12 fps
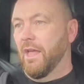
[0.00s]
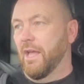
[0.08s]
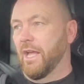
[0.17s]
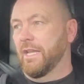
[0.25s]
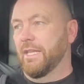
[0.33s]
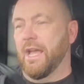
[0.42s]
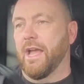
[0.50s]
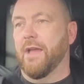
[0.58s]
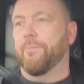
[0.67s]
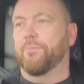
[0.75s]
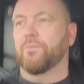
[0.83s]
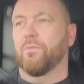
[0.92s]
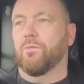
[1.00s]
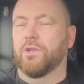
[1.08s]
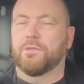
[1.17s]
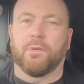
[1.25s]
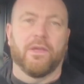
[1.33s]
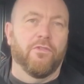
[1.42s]
and we
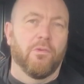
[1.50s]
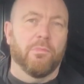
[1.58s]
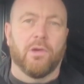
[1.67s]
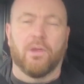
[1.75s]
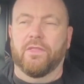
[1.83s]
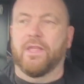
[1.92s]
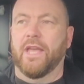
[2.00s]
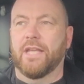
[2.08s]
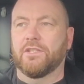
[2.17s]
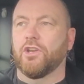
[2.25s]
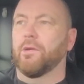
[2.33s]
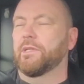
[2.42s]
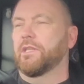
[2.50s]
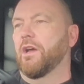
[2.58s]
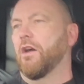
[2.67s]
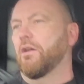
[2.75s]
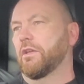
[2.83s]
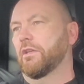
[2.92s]
used to play football in there, job and
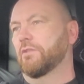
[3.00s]
knock.